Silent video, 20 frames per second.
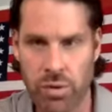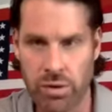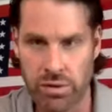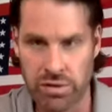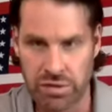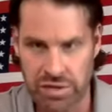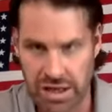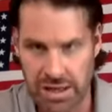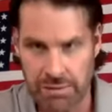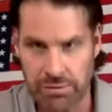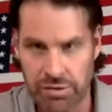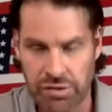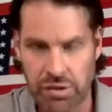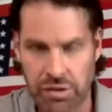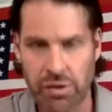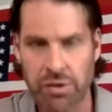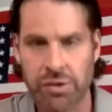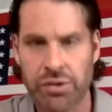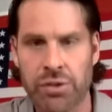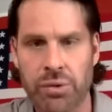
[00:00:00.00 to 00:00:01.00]
those games
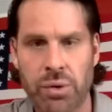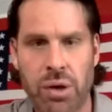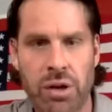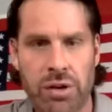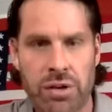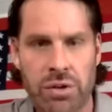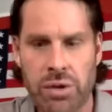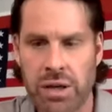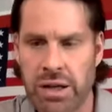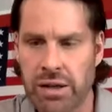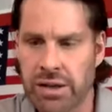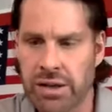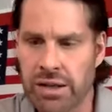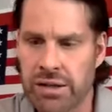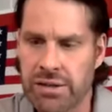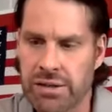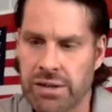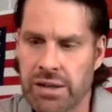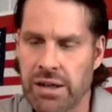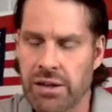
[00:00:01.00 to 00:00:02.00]
start in Toronto. You and I will get
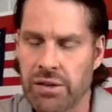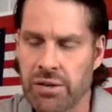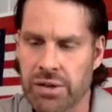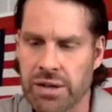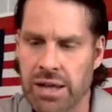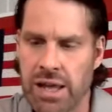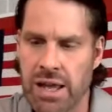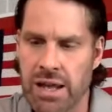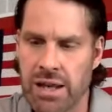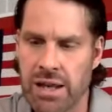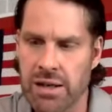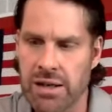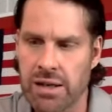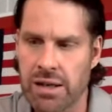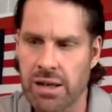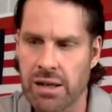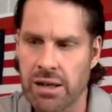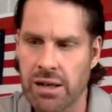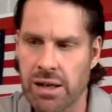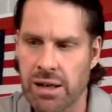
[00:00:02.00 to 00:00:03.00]
together again and
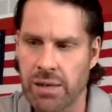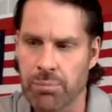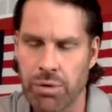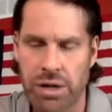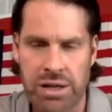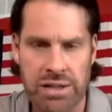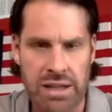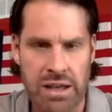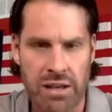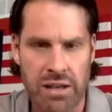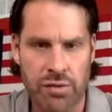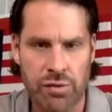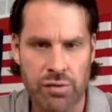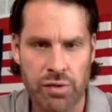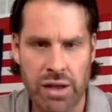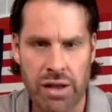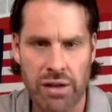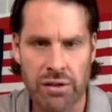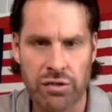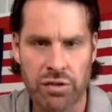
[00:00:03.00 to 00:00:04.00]
kind of break down the
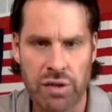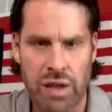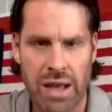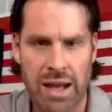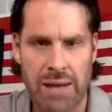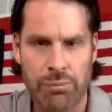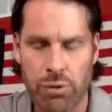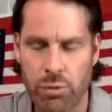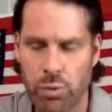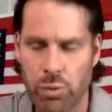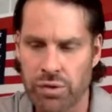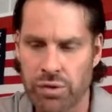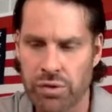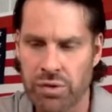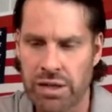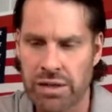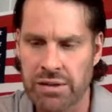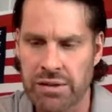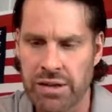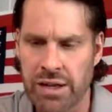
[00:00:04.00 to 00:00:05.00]
Flyers lineup. We won't do
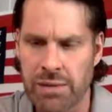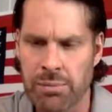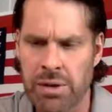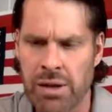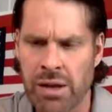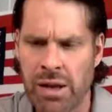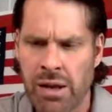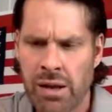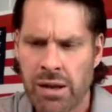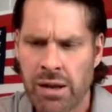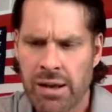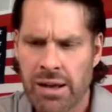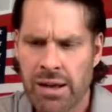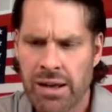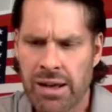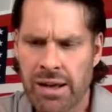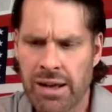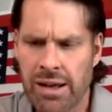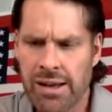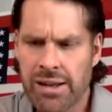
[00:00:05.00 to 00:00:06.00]
that today, but
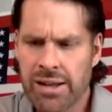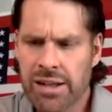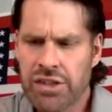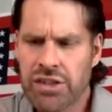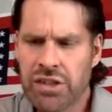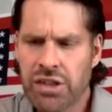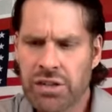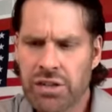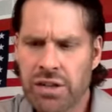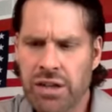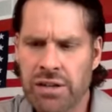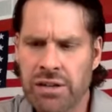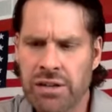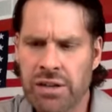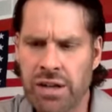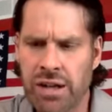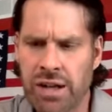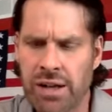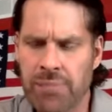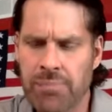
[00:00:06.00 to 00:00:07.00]

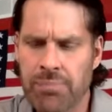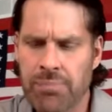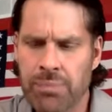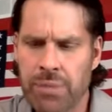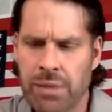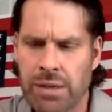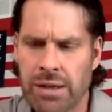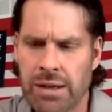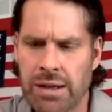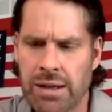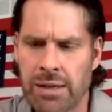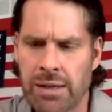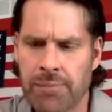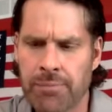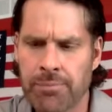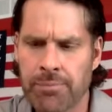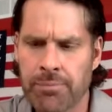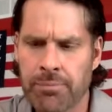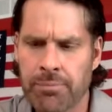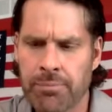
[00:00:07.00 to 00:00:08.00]
NHL.com
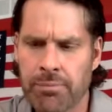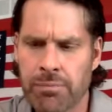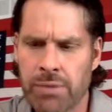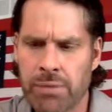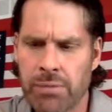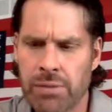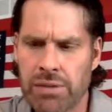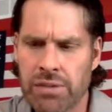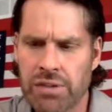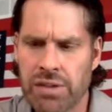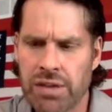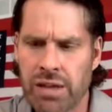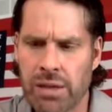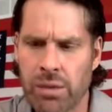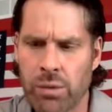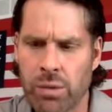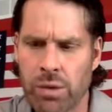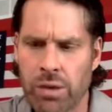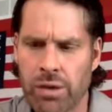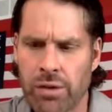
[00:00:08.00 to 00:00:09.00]
must have
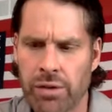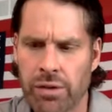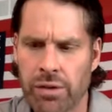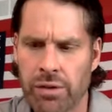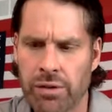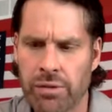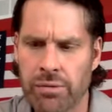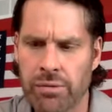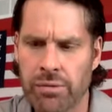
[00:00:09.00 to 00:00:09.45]
had one of their